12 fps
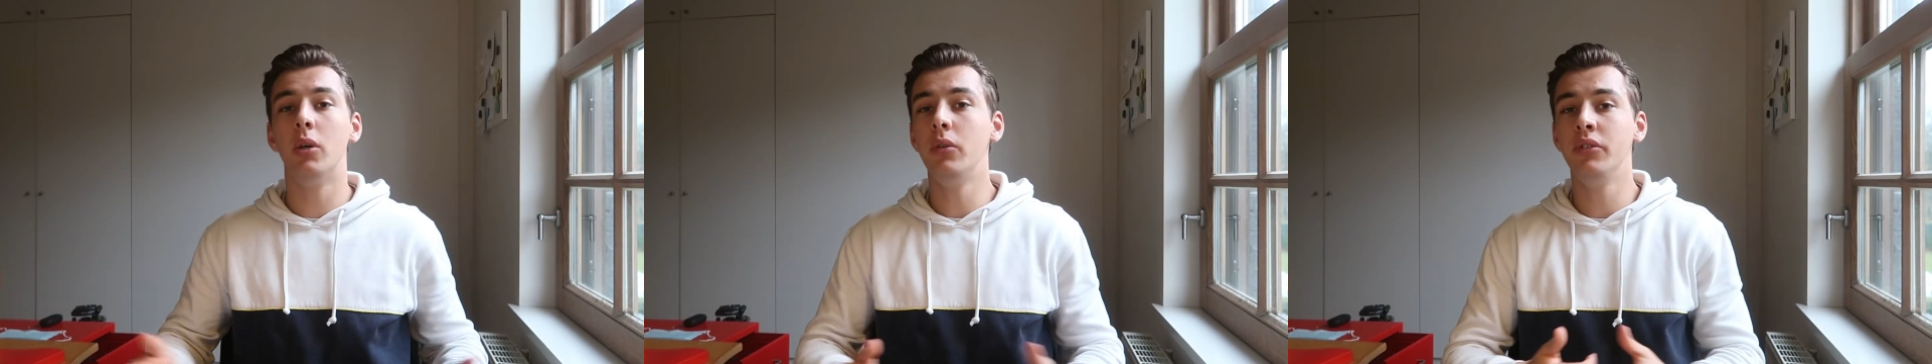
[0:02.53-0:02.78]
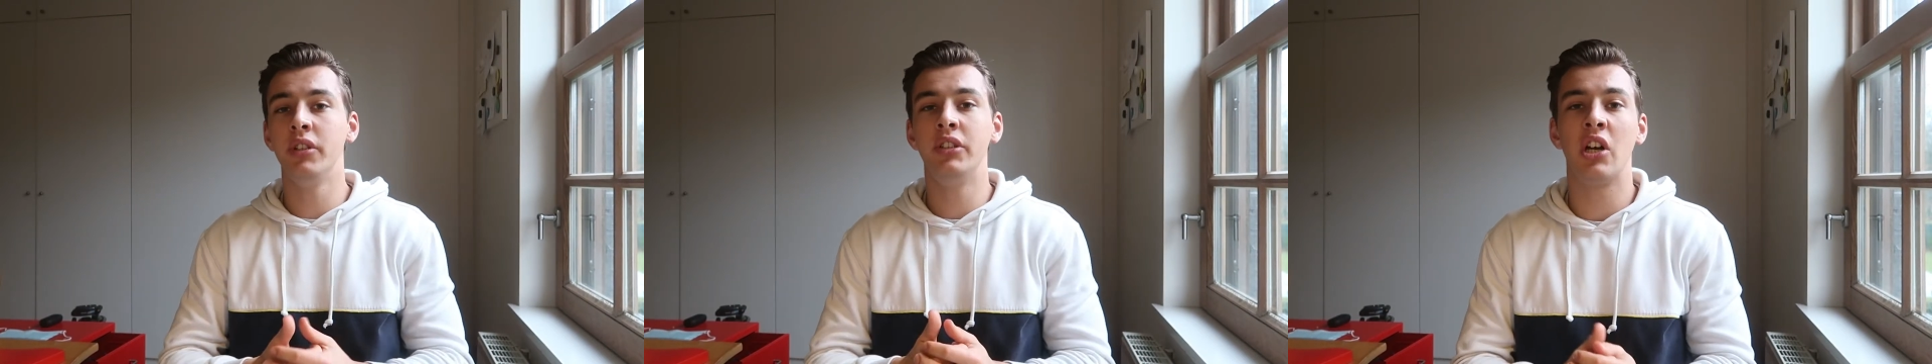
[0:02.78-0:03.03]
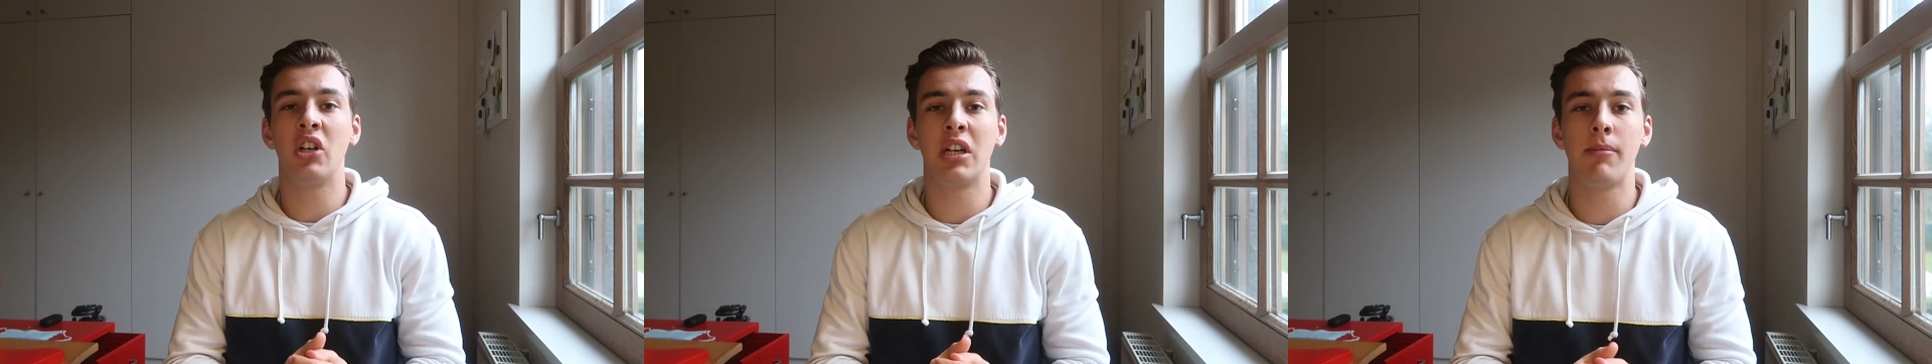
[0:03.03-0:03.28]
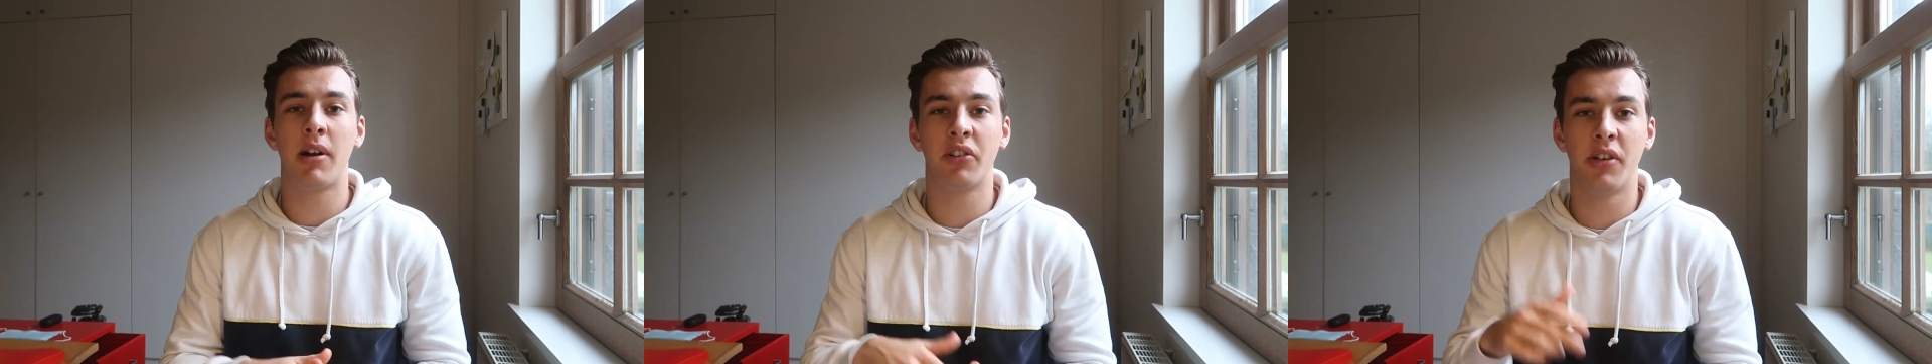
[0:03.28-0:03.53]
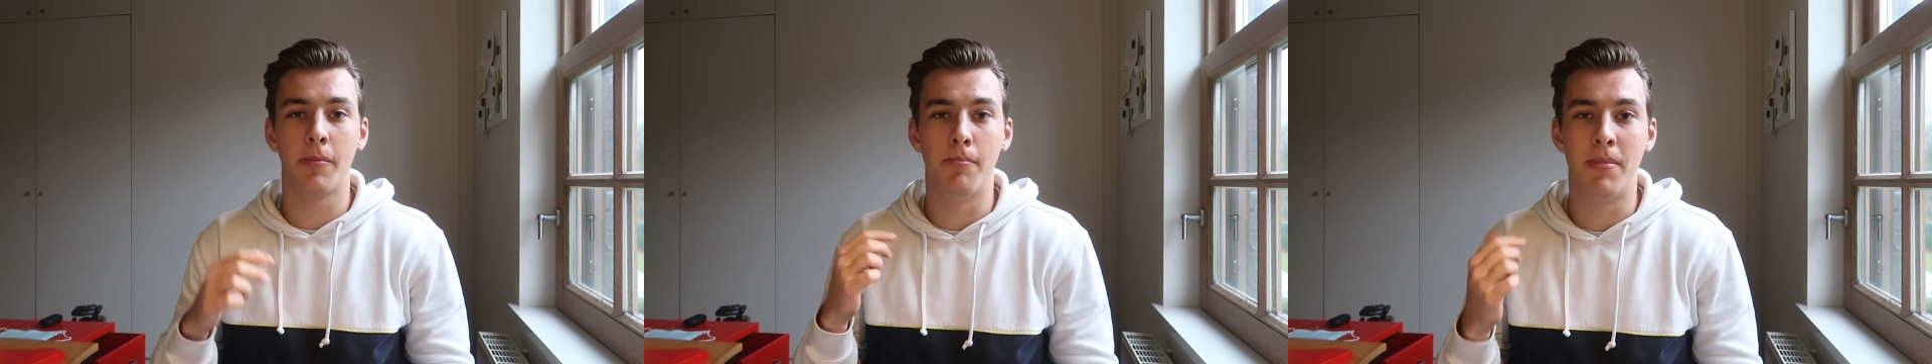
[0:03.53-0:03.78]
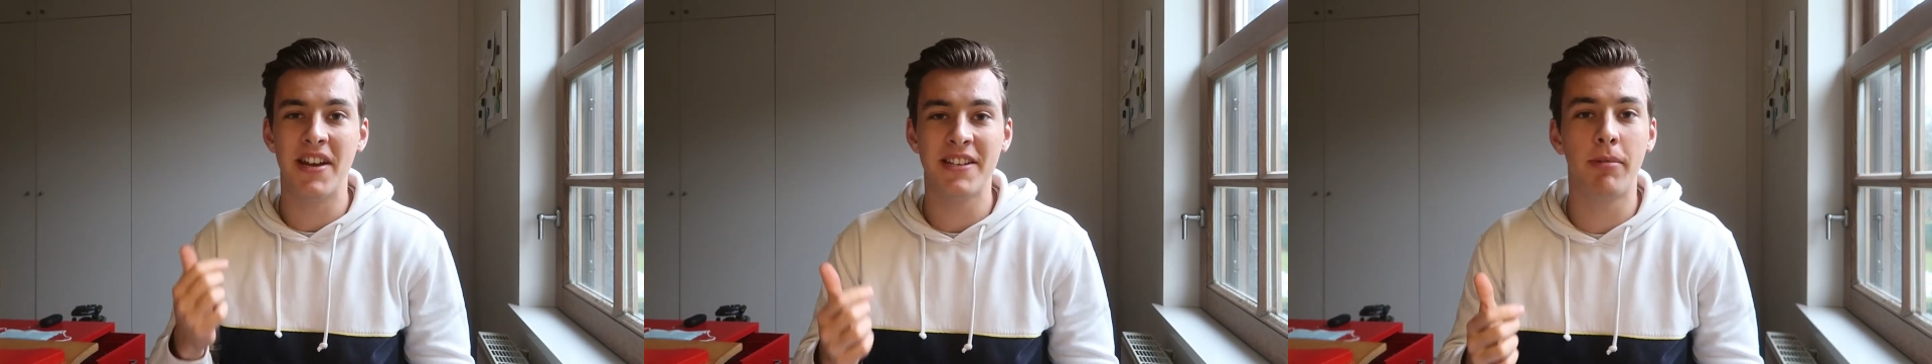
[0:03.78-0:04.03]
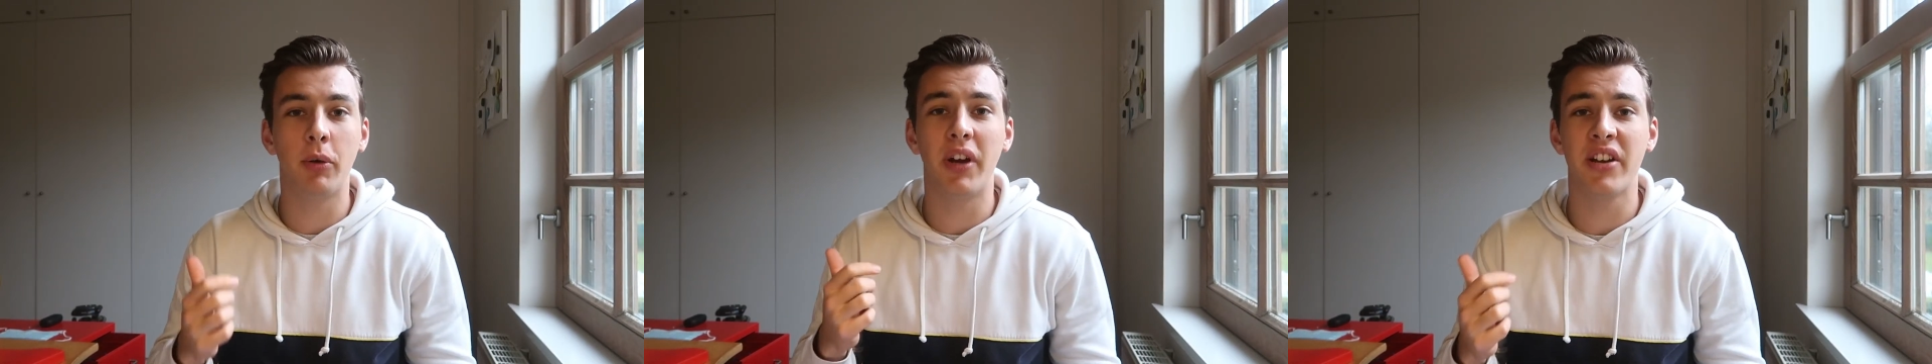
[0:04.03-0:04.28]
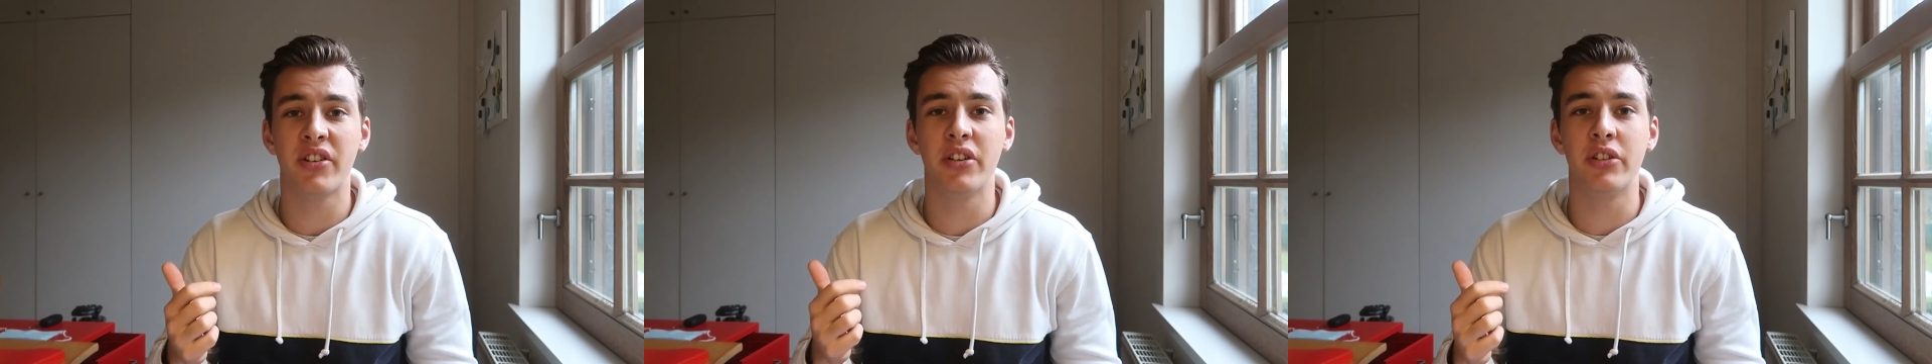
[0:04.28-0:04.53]
going to talk about the best
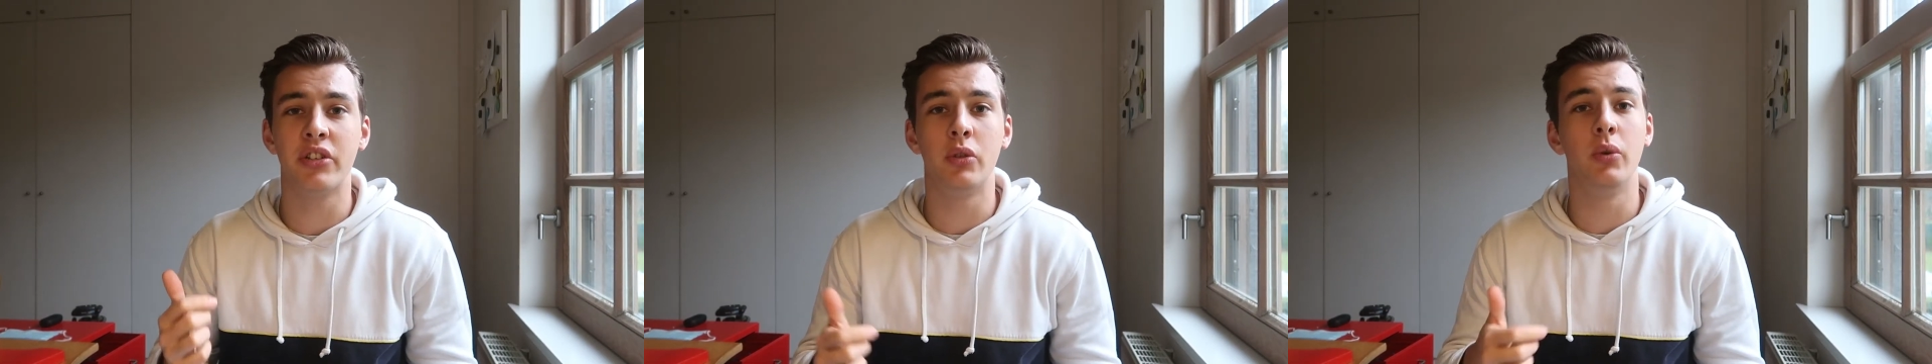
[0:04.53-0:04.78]
progressions